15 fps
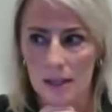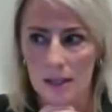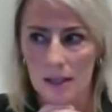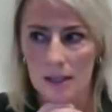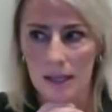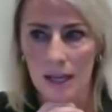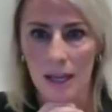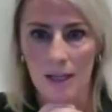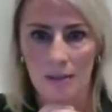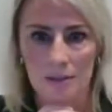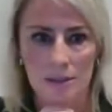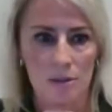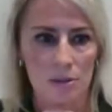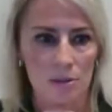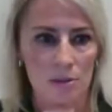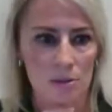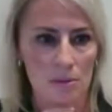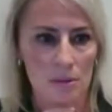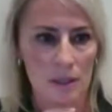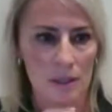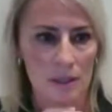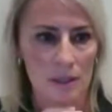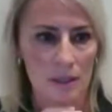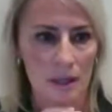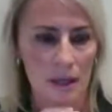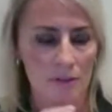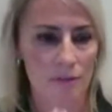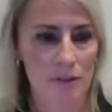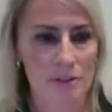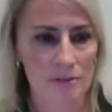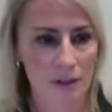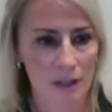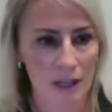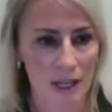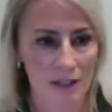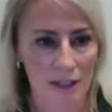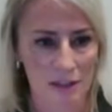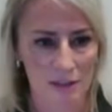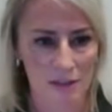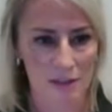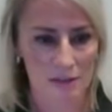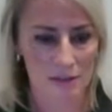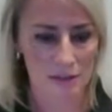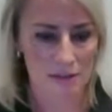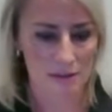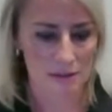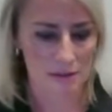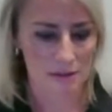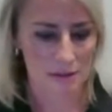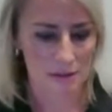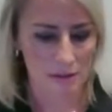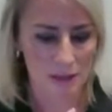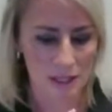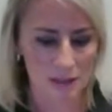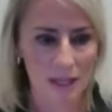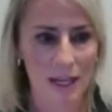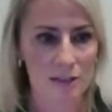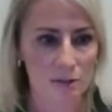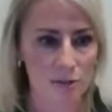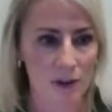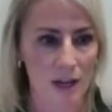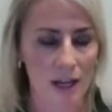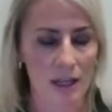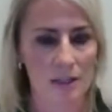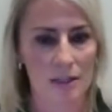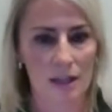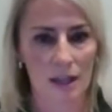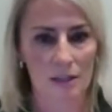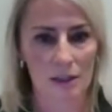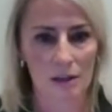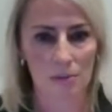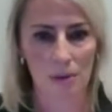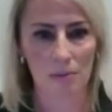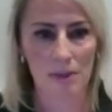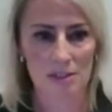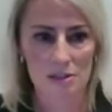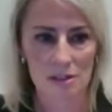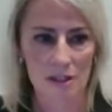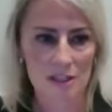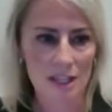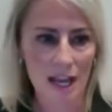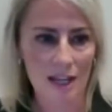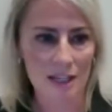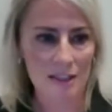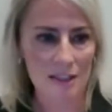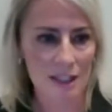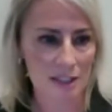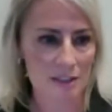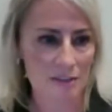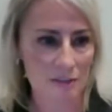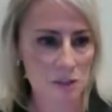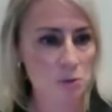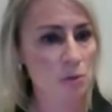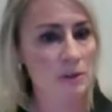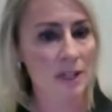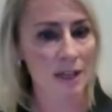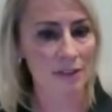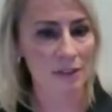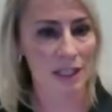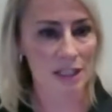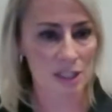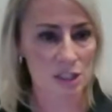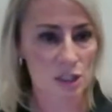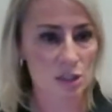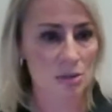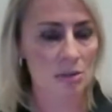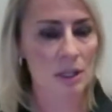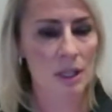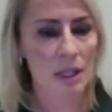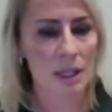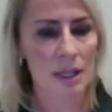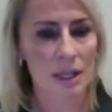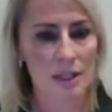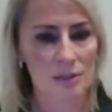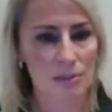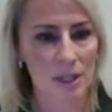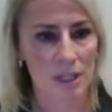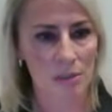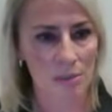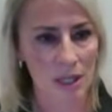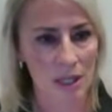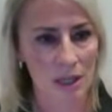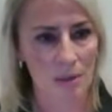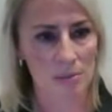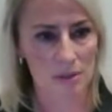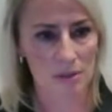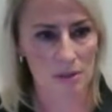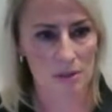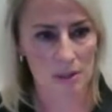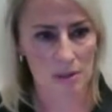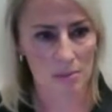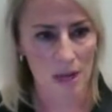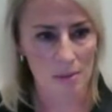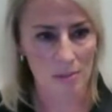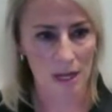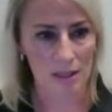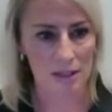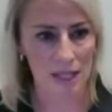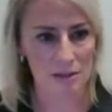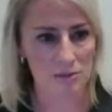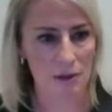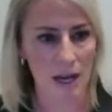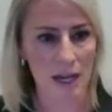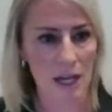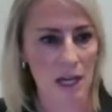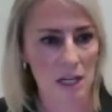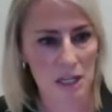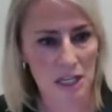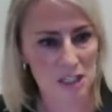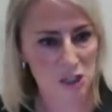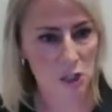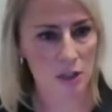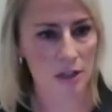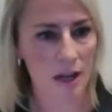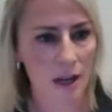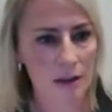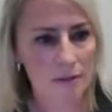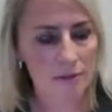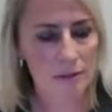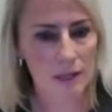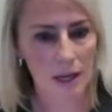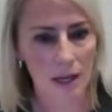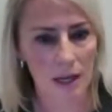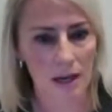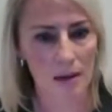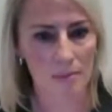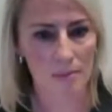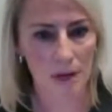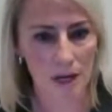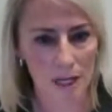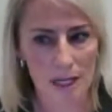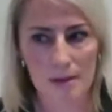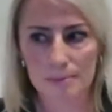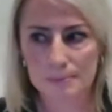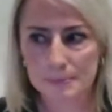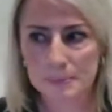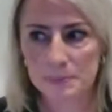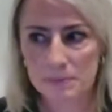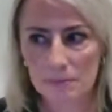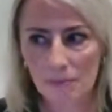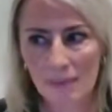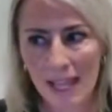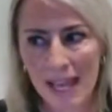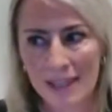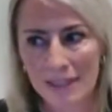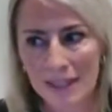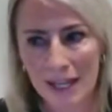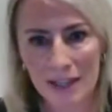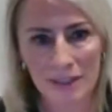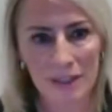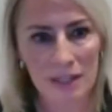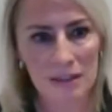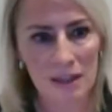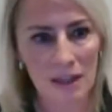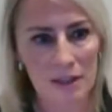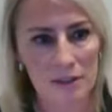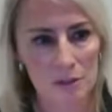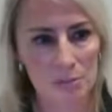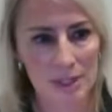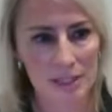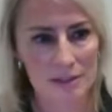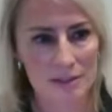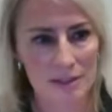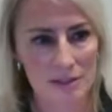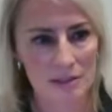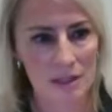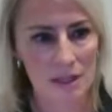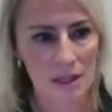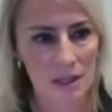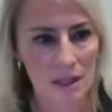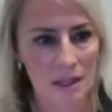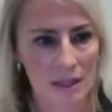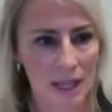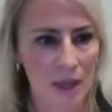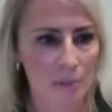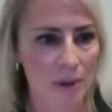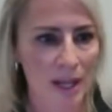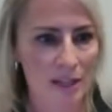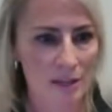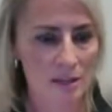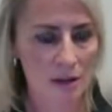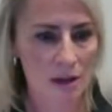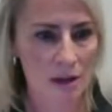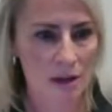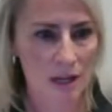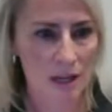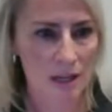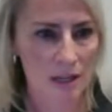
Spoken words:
get to, first of all, I think that's fine. I think when we start attacking the individual, not the issue, is when it becomes, in my mind, that's where I kind of get turned off on it. And then I think the other piece is campaigns are